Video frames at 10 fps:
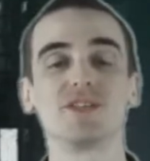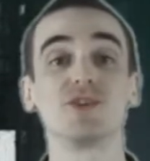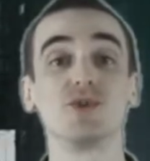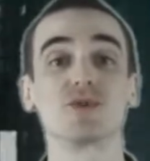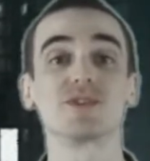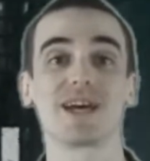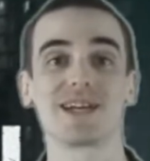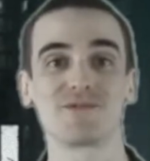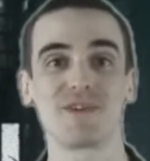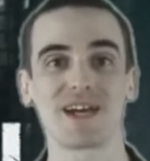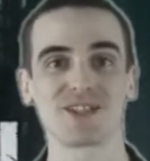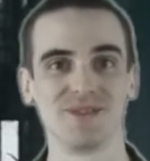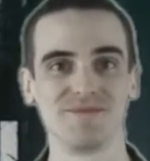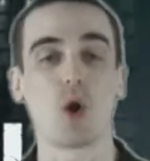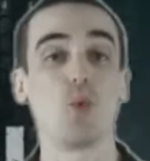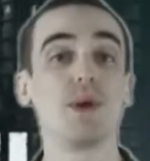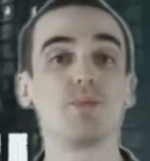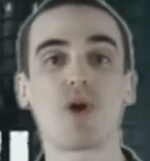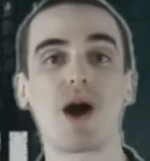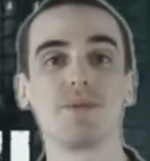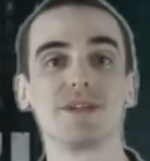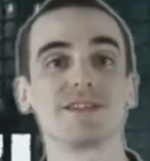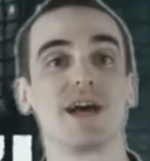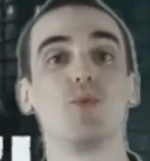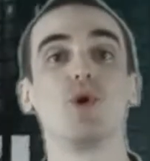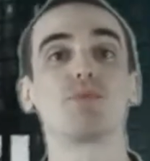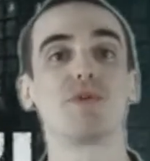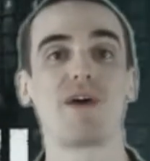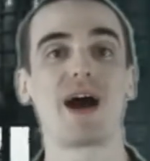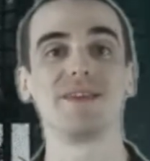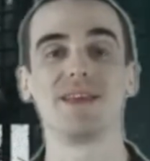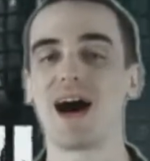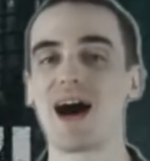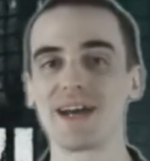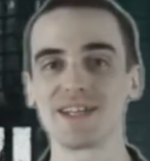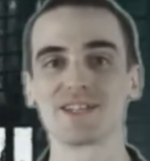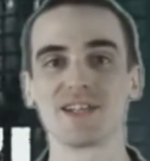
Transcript: unstable and manages to kill several of his guards and breaks free.